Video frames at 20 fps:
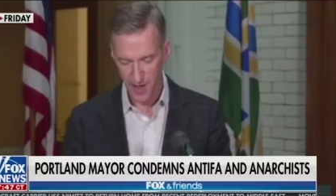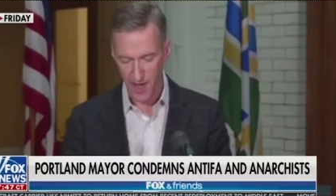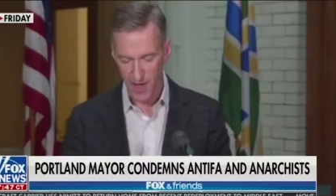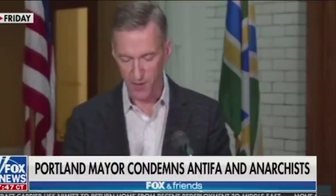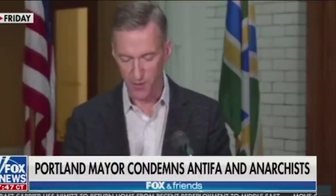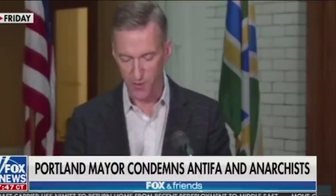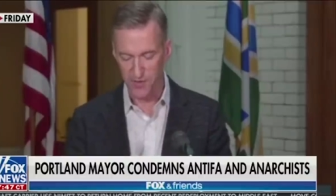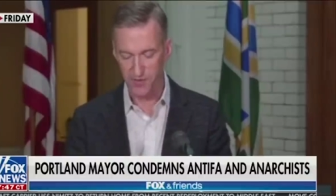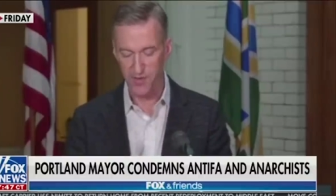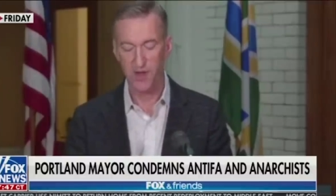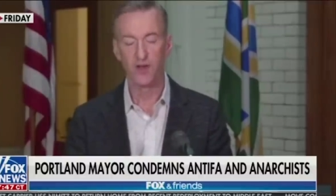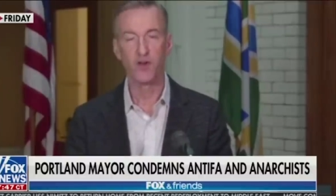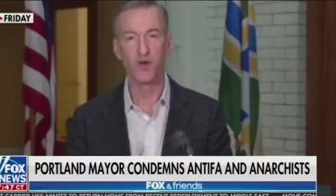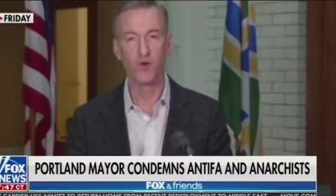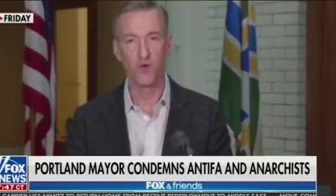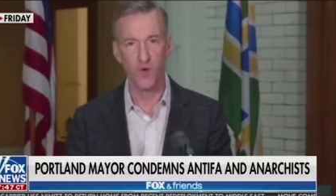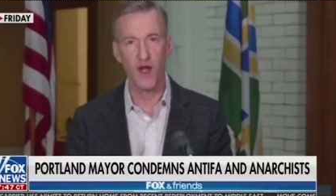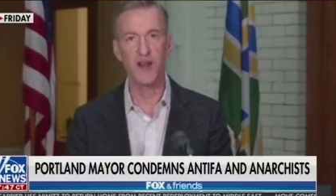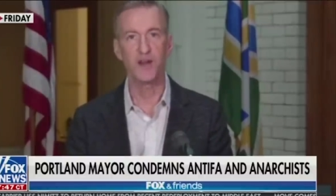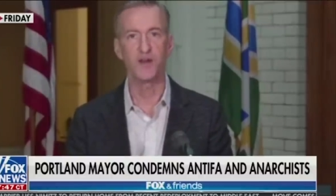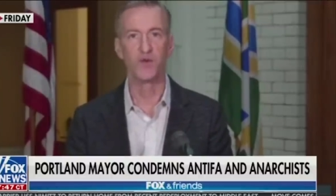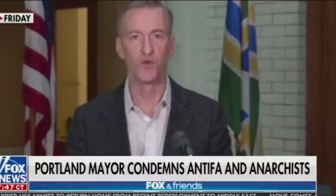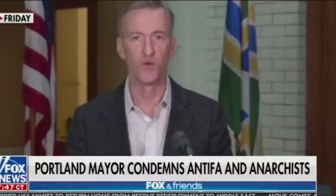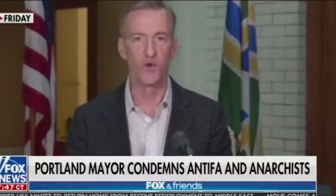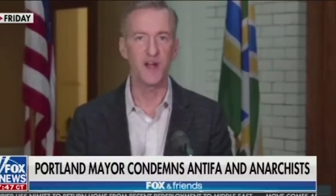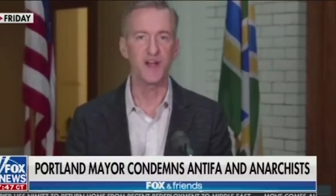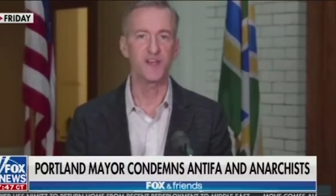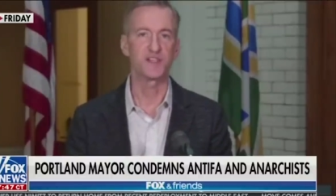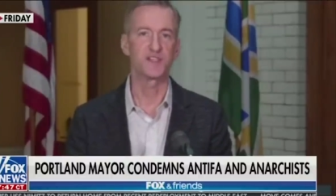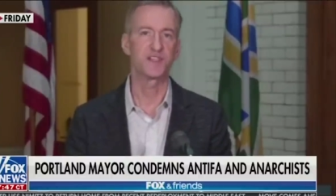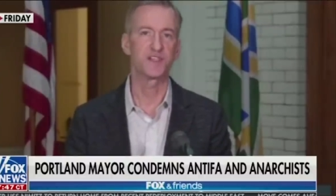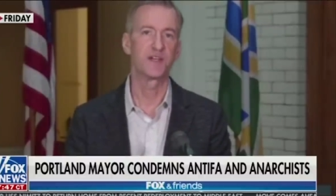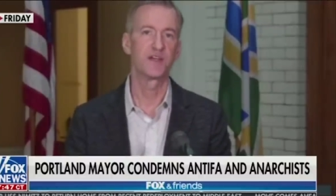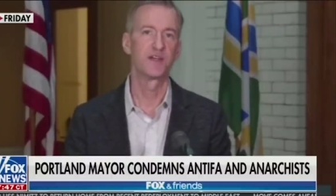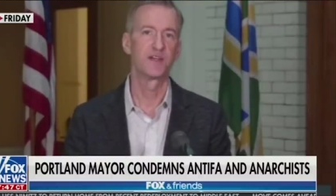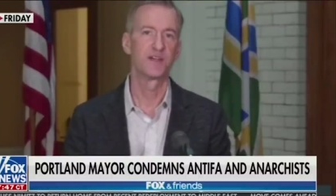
and with great risk